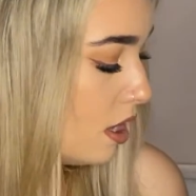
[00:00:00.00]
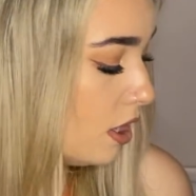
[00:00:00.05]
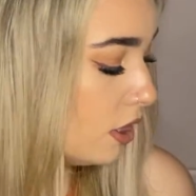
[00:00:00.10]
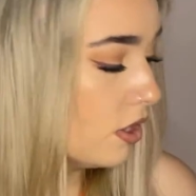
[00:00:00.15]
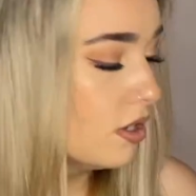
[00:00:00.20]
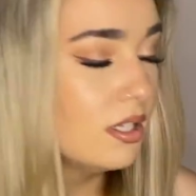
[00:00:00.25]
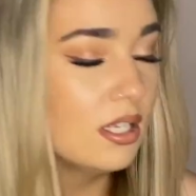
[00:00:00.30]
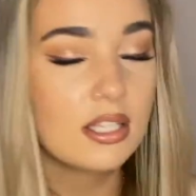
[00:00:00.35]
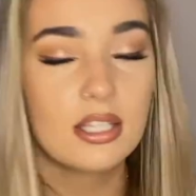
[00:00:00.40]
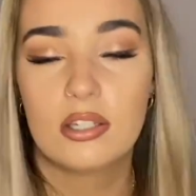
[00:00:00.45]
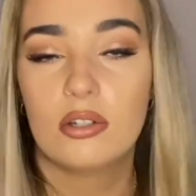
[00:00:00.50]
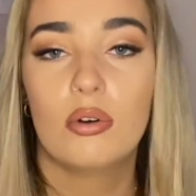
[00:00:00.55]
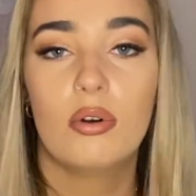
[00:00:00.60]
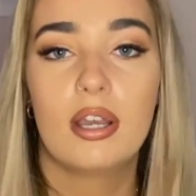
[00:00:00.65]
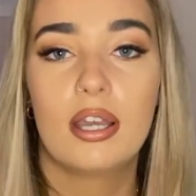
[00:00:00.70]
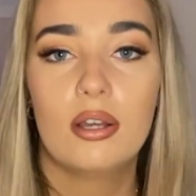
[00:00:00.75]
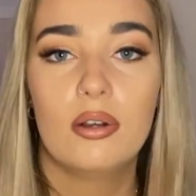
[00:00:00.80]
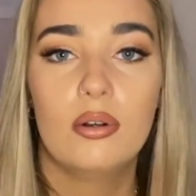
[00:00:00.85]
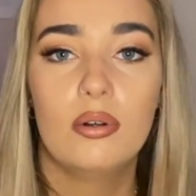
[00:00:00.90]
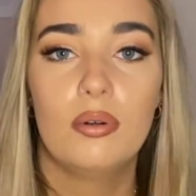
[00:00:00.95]
Because it's an
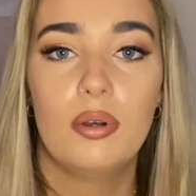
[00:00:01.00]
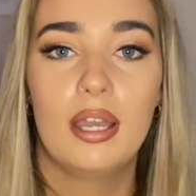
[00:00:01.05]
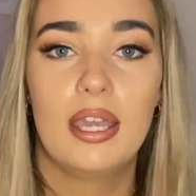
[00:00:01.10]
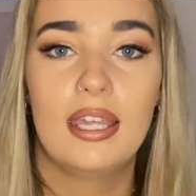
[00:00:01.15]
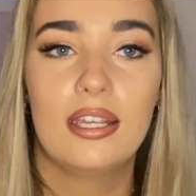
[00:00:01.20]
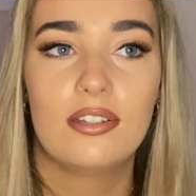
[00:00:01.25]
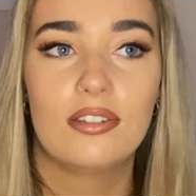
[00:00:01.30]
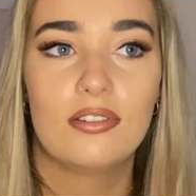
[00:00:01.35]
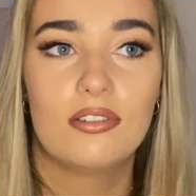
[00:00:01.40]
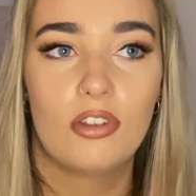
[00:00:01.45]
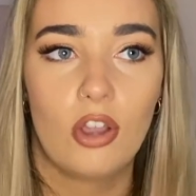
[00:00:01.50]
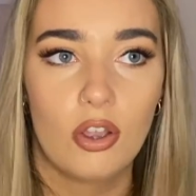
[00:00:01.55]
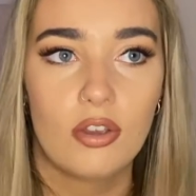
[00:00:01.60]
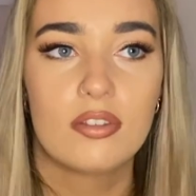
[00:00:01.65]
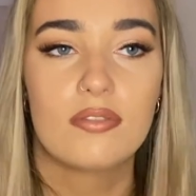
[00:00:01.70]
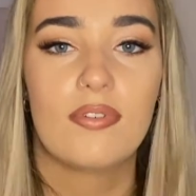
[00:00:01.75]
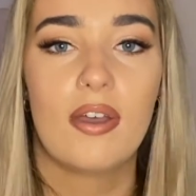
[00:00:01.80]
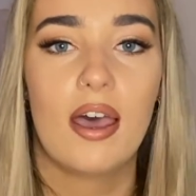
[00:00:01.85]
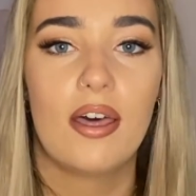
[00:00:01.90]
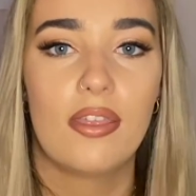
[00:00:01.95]
oil, it
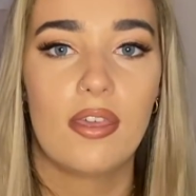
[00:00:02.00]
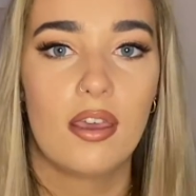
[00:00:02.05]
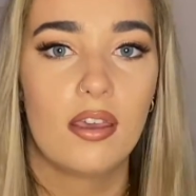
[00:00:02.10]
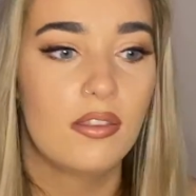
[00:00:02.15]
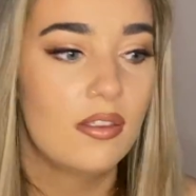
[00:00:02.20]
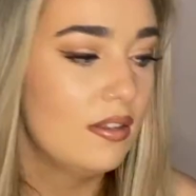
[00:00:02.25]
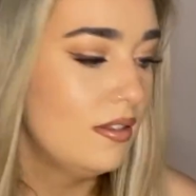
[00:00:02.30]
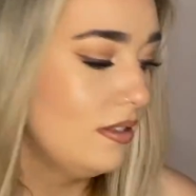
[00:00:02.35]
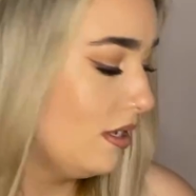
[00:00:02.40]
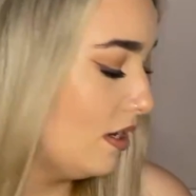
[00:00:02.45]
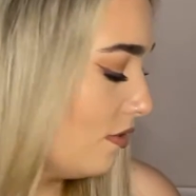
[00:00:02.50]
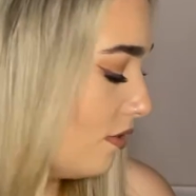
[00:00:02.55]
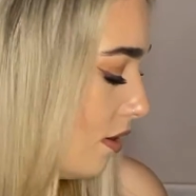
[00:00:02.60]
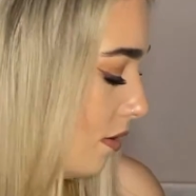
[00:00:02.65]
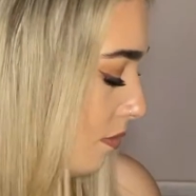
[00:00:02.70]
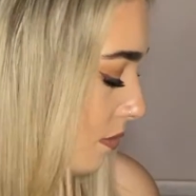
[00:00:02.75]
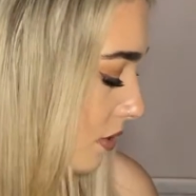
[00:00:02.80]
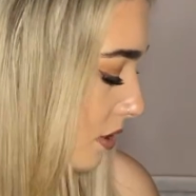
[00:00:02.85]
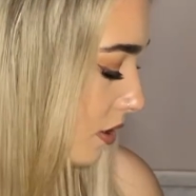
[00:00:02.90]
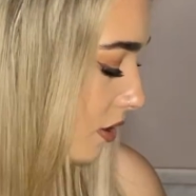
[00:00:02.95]
goes further. The
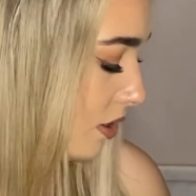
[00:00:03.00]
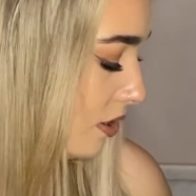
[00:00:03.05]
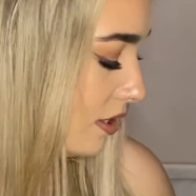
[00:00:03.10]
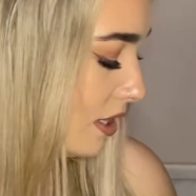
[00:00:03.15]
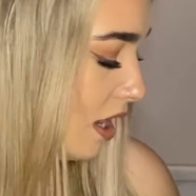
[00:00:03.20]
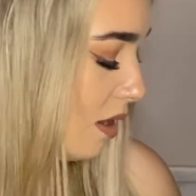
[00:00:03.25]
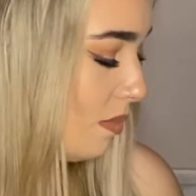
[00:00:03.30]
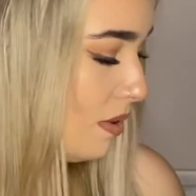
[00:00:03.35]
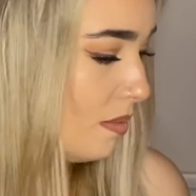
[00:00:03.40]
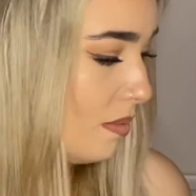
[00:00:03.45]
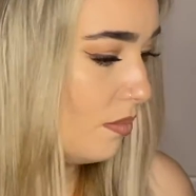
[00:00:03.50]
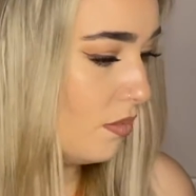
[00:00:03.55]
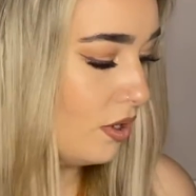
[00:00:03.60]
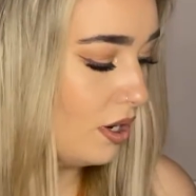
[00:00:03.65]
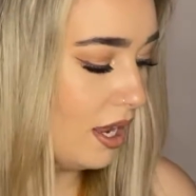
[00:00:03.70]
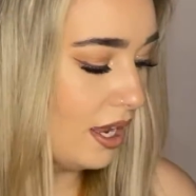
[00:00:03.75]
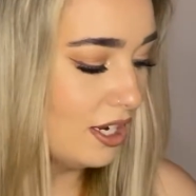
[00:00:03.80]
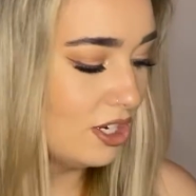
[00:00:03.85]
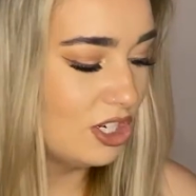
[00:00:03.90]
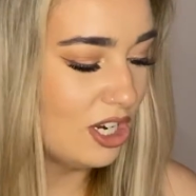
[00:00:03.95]
serums, because they're a bit more
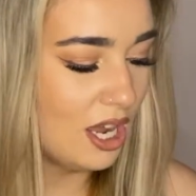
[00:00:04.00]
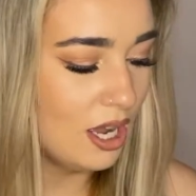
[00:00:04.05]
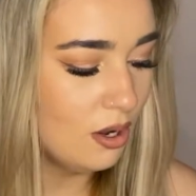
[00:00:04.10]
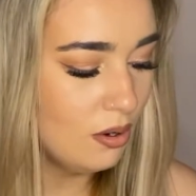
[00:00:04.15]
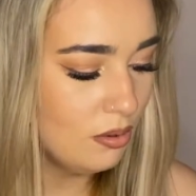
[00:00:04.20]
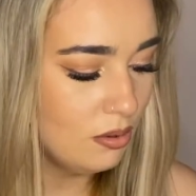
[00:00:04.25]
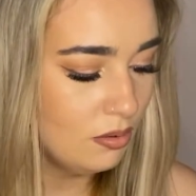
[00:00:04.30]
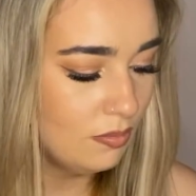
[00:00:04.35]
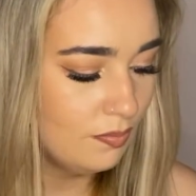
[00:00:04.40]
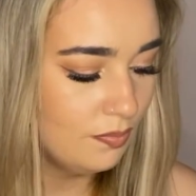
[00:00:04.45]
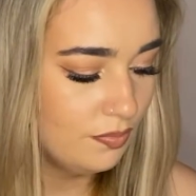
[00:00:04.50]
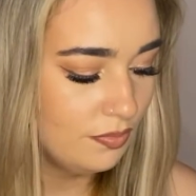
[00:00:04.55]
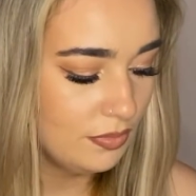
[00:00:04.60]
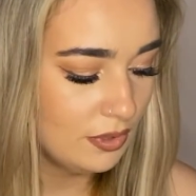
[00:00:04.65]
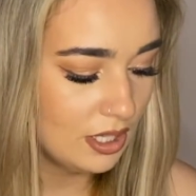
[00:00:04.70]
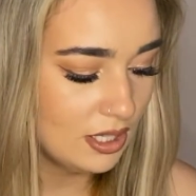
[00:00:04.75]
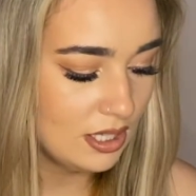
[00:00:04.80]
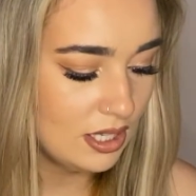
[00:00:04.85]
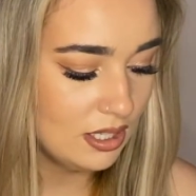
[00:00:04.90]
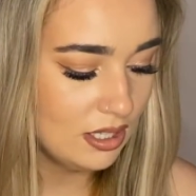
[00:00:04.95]
like gel
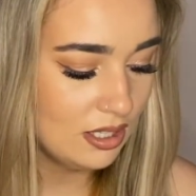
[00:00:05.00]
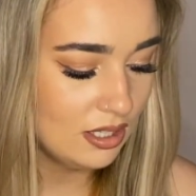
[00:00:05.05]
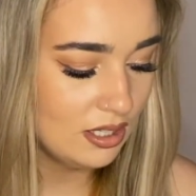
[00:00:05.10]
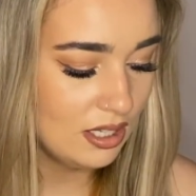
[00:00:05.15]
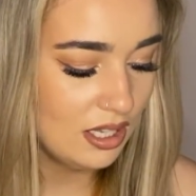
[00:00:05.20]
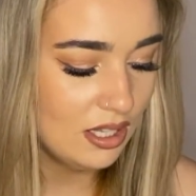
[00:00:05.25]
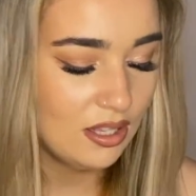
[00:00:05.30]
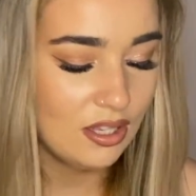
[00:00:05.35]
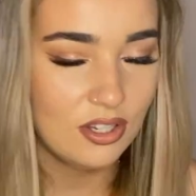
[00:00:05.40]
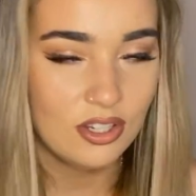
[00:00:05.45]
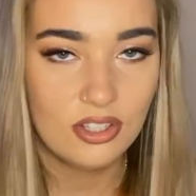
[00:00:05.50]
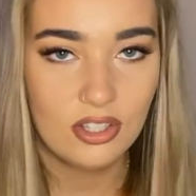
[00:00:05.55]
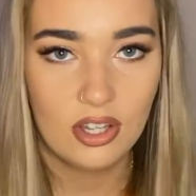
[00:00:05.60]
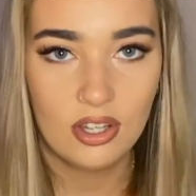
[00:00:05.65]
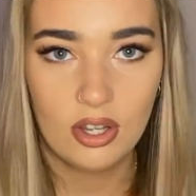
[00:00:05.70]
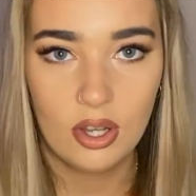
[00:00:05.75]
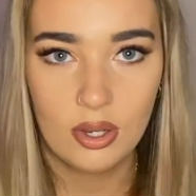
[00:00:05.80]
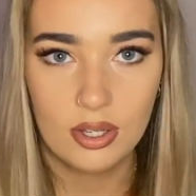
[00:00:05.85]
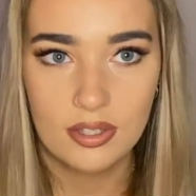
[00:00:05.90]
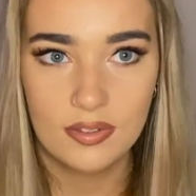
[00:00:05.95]
consistency, they just don't
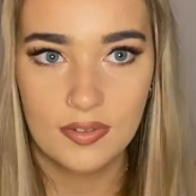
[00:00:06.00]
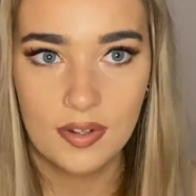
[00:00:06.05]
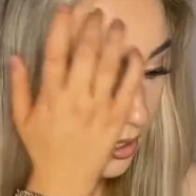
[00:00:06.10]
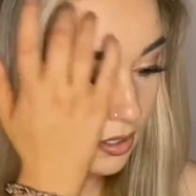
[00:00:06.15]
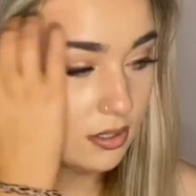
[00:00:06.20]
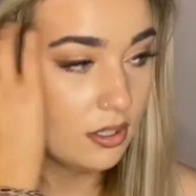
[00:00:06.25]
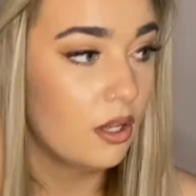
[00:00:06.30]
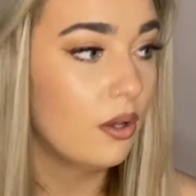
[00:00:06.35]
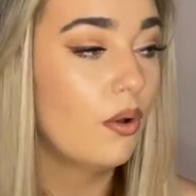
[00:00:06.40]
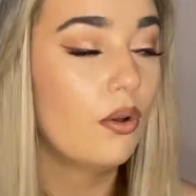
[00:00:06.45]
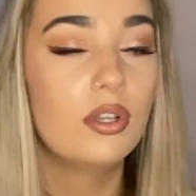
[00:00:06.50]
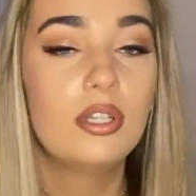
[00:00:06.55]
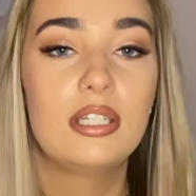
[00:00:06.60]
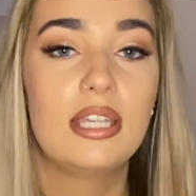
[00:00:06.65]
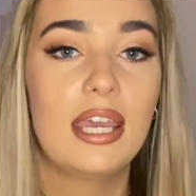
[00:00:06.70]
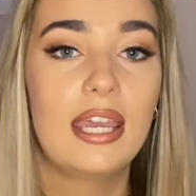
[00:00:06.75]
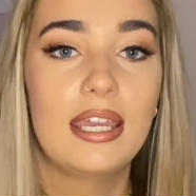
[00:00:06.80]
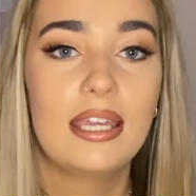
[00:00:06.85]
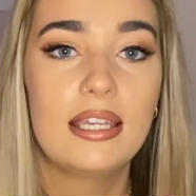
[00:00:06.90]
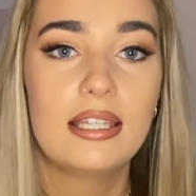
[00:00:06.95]
go as far. So on
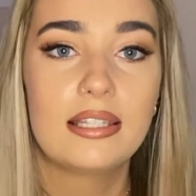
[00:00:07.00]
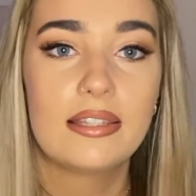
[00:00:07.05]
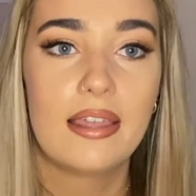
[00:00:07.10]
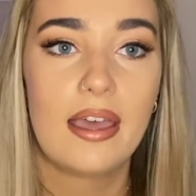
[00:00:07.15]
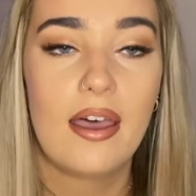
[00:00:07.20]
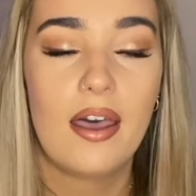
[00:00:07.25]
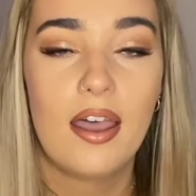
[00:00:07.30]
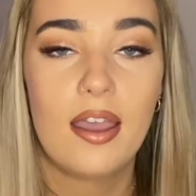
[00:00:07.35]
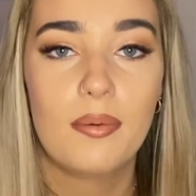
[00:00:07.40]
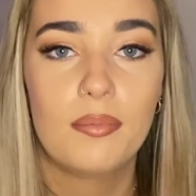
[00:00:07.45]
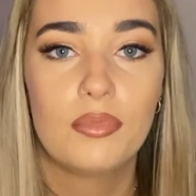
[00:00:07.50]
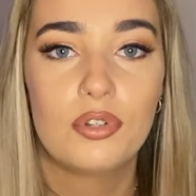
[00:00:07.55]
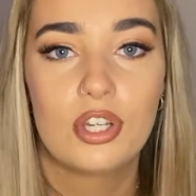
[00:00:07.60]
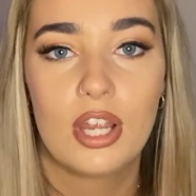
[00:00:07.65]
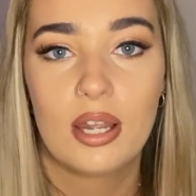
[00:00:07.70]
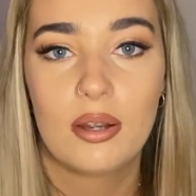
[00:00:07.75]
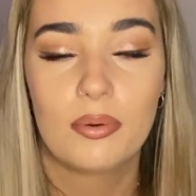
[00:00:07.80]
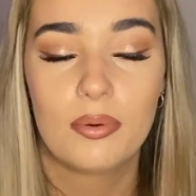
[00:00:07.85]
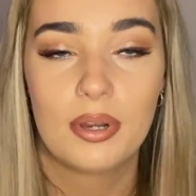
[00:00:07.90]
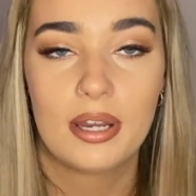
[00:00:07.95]
days that I'm
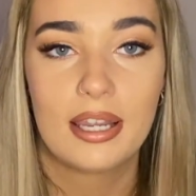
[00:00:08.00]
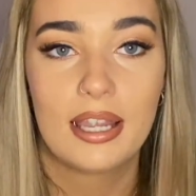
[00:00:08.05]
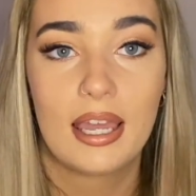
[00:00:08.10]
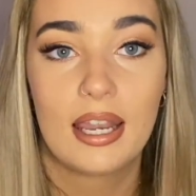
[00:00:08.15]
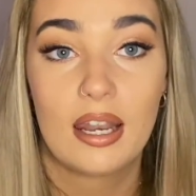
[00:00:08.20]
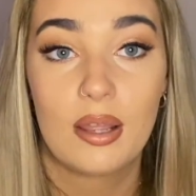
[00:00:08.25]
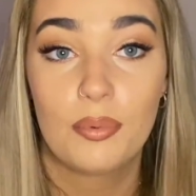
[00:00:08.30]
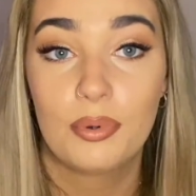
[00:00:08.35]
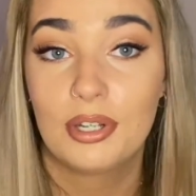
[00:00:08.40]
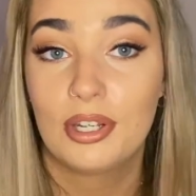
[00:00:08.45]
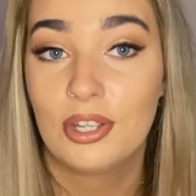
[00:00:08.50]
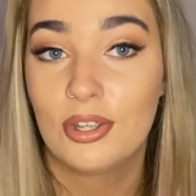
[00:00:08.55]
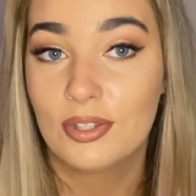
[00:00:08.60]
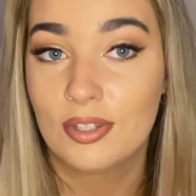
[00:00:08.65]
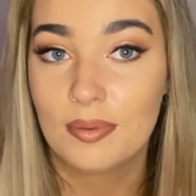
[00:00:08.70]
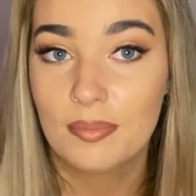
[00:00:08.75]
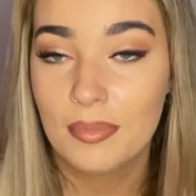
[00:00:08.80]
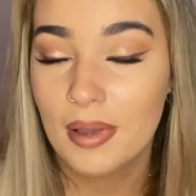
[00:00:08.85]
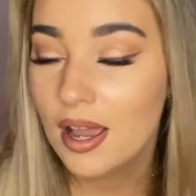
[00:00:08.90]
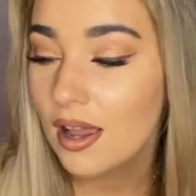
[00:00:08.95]
showering and I want to use
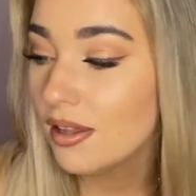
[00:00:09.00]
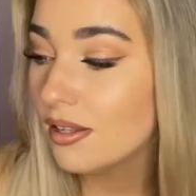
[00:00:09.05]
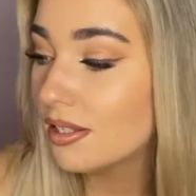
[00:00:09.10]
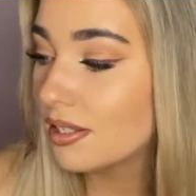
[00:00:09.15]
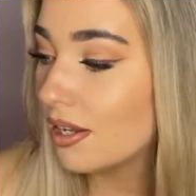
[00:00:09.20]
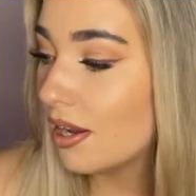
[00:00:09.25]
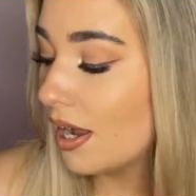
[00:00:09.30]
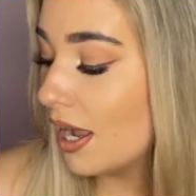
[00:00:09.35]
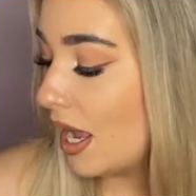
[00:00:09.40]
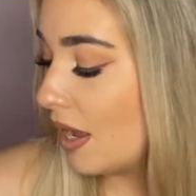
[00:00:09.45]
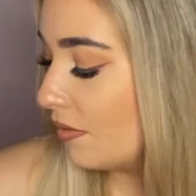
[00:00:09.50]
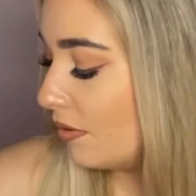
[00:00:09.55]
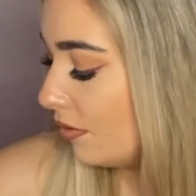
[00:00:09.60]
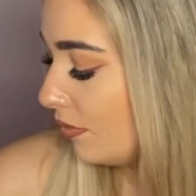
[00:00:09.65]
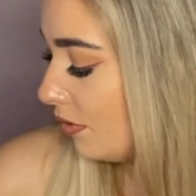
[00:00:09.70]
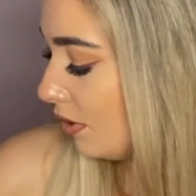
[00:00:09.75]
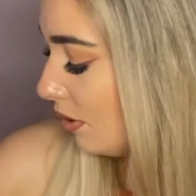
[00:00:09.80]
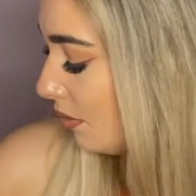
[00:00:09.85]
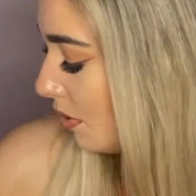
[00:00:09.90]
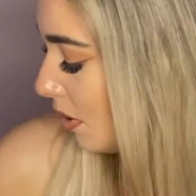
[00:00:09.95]
a mask, I have a
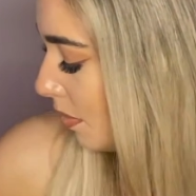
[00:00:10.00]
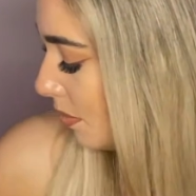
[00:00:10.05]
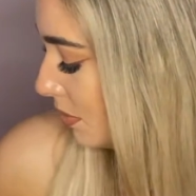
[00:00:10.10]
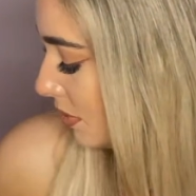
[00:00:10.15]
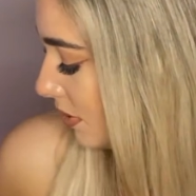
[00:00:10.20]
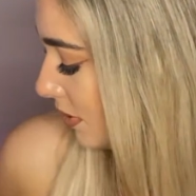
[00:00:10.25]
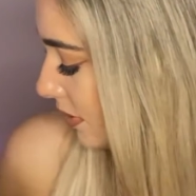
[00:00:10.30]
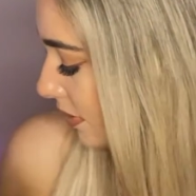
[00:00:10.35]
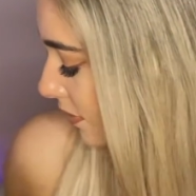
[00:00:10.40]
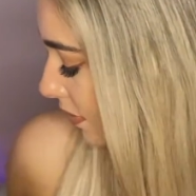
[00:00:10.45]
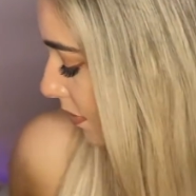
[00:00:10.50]
few options for